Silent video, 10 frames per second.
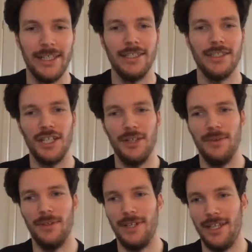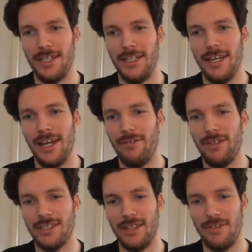So I think, yeah, if
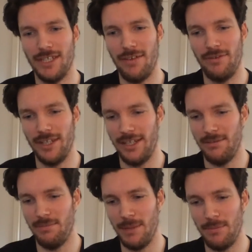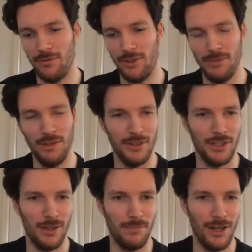it's definitely people from other
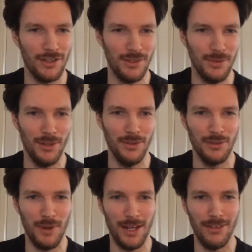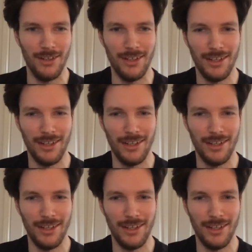parts of the world as well,